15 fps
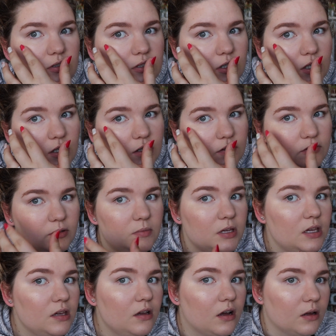dark for
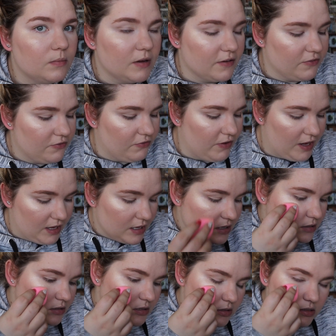me on my
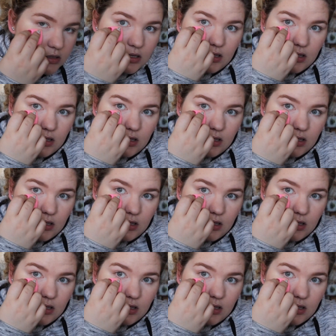face,